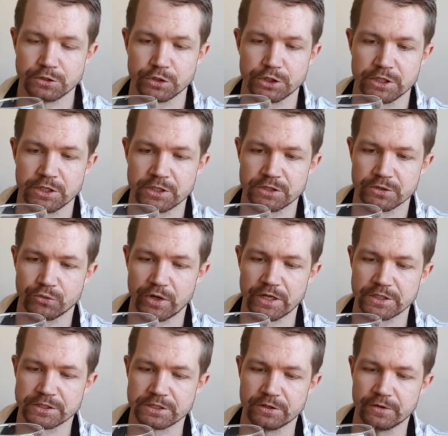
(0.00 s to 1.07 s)
to drink while
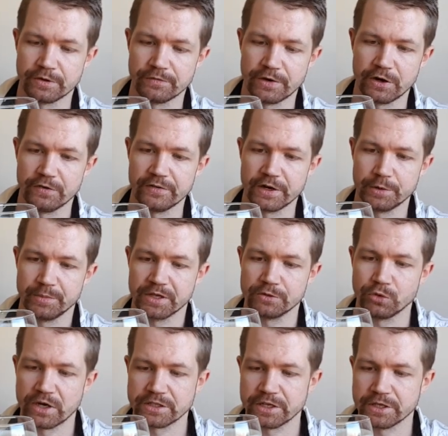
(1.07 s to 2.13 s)
it's a very very big
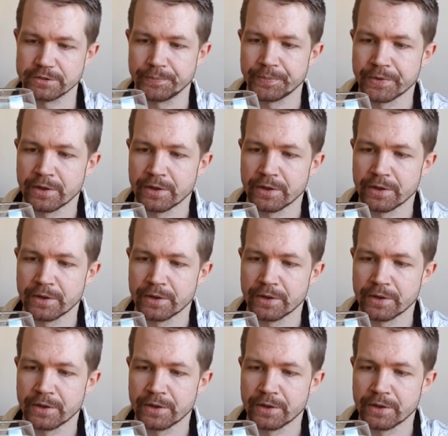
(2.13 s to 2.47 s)
white head,